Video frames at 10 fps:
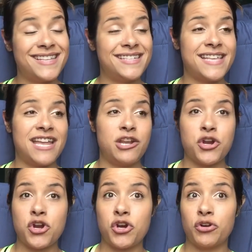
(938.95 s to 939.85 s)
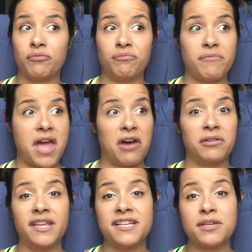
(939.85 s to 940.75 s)
They said, you're
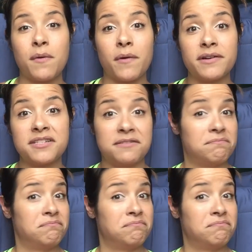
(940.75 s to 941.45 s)
healthy as a horse.